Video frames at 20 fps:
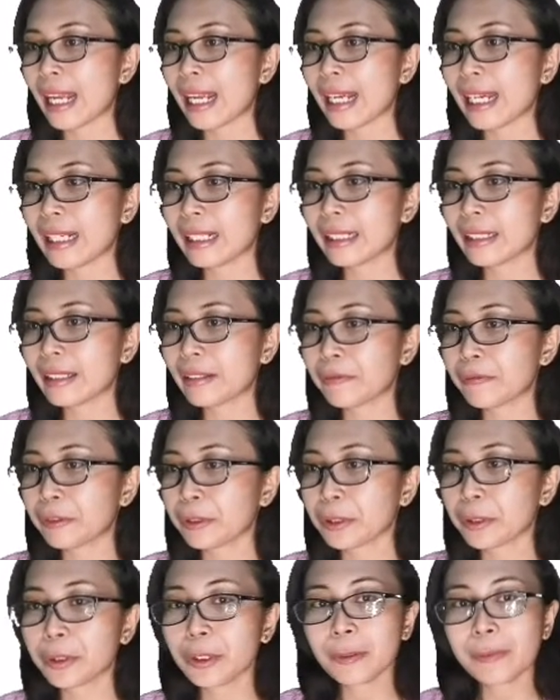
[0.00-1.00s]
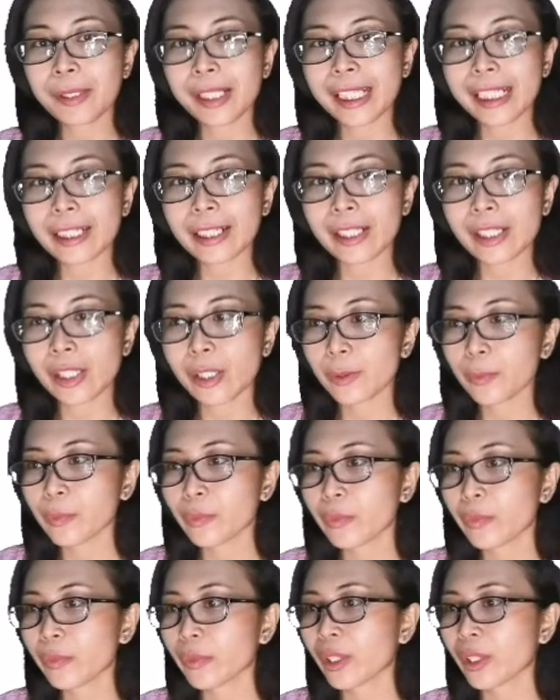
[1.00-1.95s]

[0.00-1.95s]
And for group 6,